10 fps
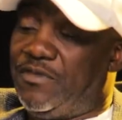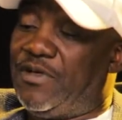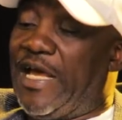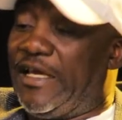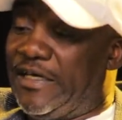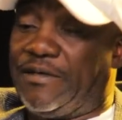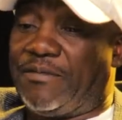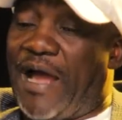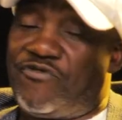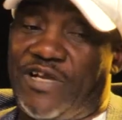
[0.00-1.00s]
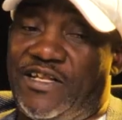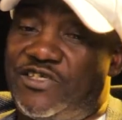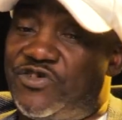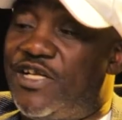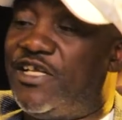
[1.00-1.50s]
like after the
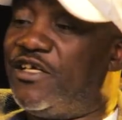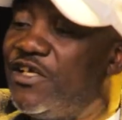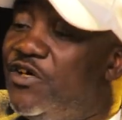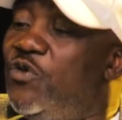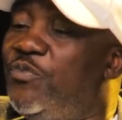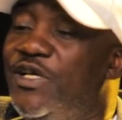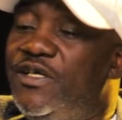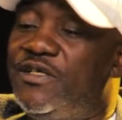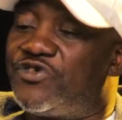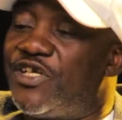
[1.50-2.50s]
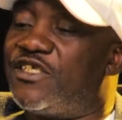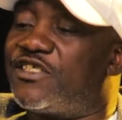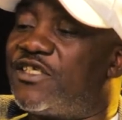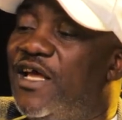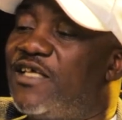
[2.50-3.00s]
training, he will bring
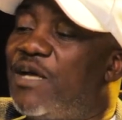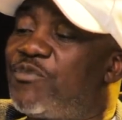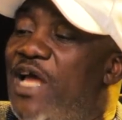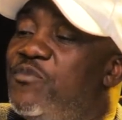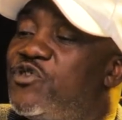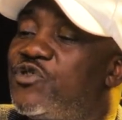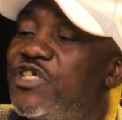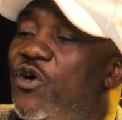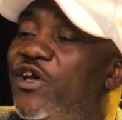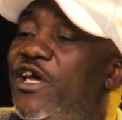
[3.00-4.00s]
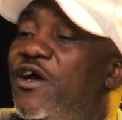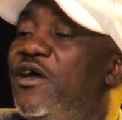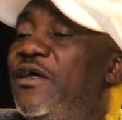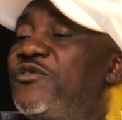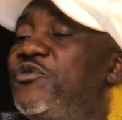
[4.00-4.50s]
drinks. Sometimes you say, okay,
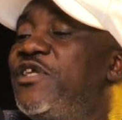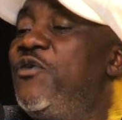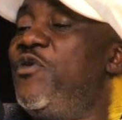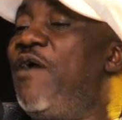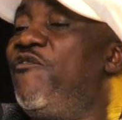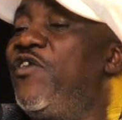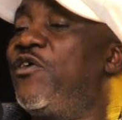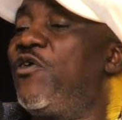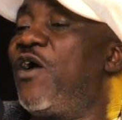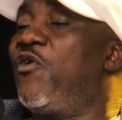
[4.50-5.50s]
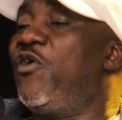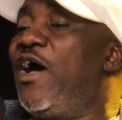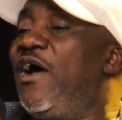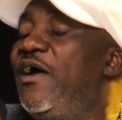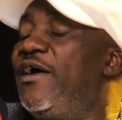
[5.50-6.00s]
today we have a
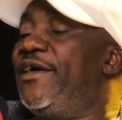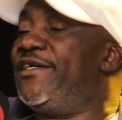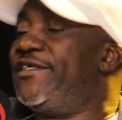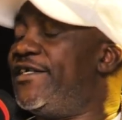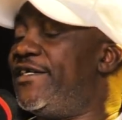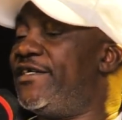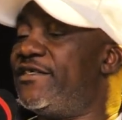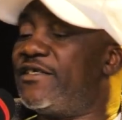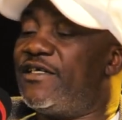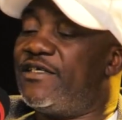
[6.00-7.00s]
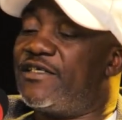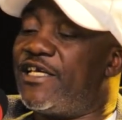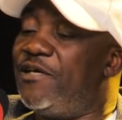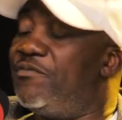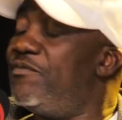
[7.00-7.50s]
Coca-Cola
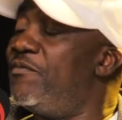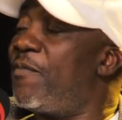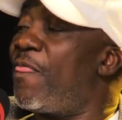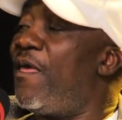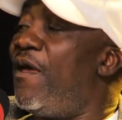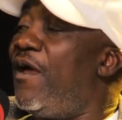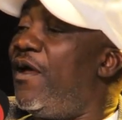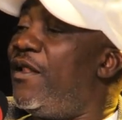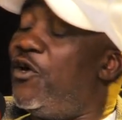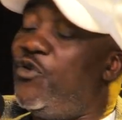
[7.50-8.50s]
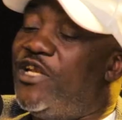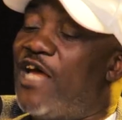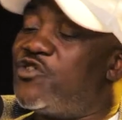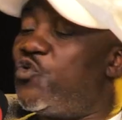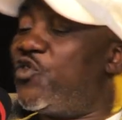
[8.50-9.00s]
game. The
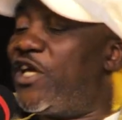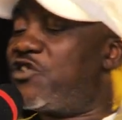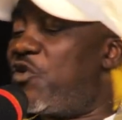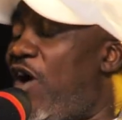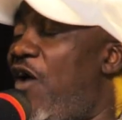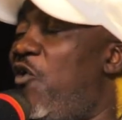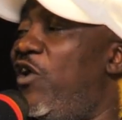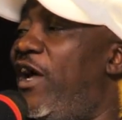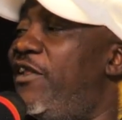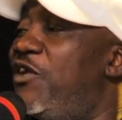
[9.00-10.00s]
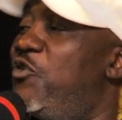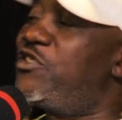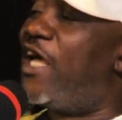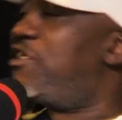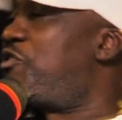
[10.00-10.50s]
winners will get Coca-Cola. The
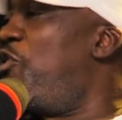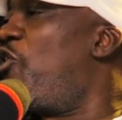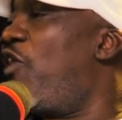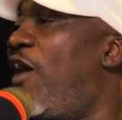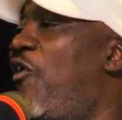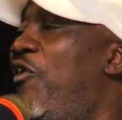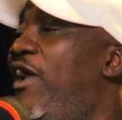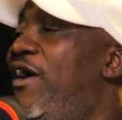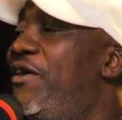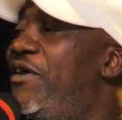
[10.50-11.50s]
losers, no Coca-Cola.